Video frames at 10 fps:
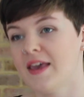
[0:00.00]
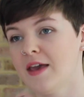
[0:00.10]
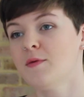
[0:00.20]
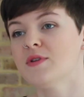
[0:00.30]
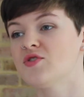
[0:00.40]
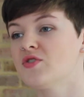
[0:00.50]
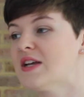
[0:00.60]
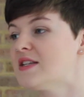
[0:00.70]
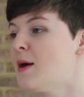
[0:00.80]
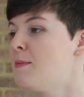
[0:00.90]
He was
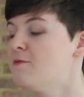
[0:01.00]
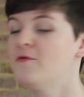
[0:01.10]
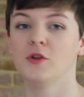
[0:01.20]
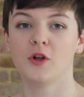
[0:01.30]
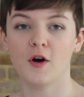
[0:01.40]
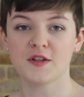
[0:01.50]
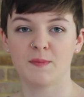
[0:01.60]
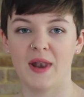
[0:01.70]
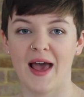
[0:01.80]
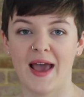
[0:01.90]
dressed up in full
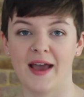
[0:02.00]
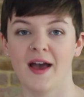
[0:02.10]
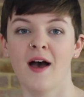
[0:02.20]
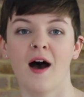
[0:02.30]
cosplay.